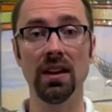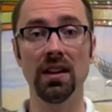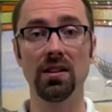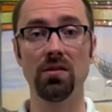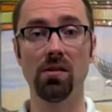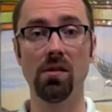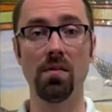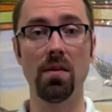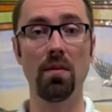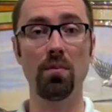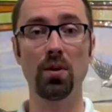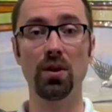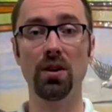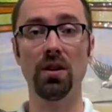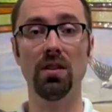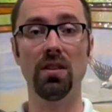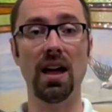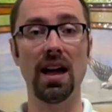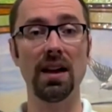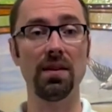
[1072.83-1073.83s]
to remember
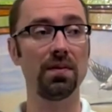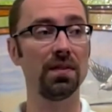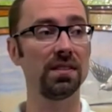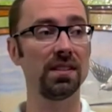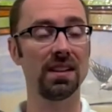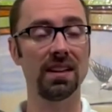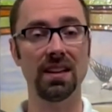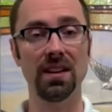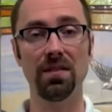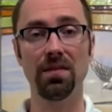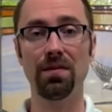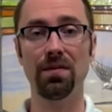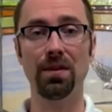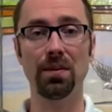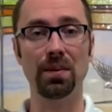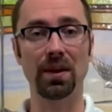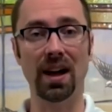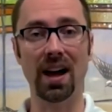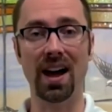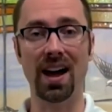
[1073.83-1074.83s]
your life as a gift
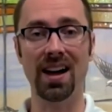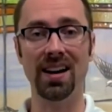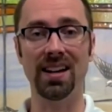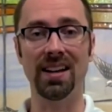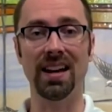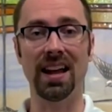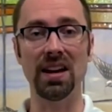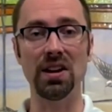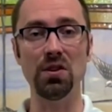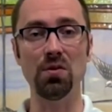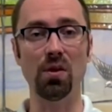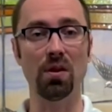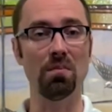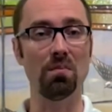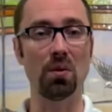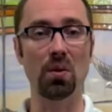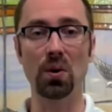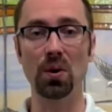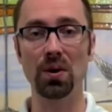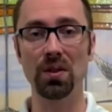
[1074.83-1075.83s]
from God and you are
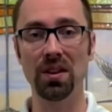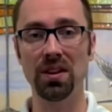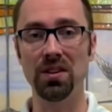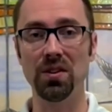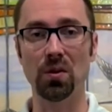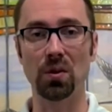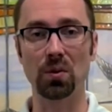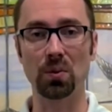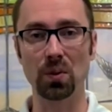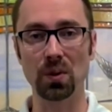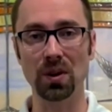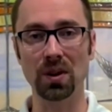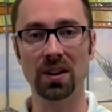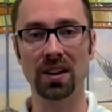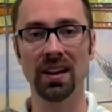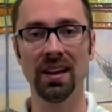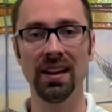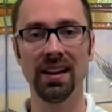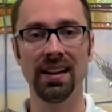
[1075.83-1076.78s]
more than your work,